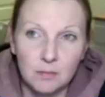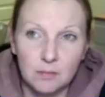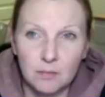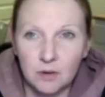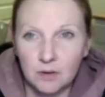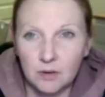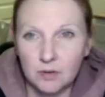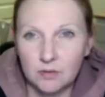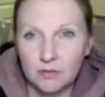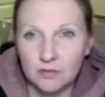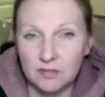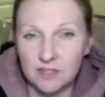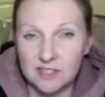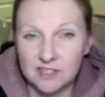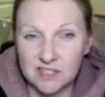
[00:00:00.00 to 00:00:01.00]

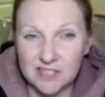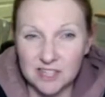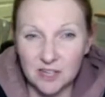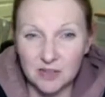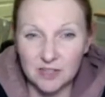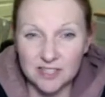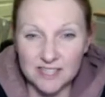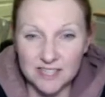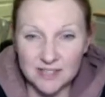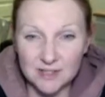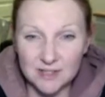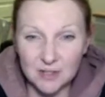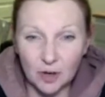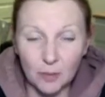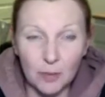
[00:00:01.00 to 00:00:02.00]
the
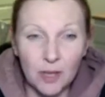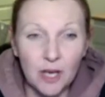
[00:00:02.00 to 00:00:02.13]
desktop.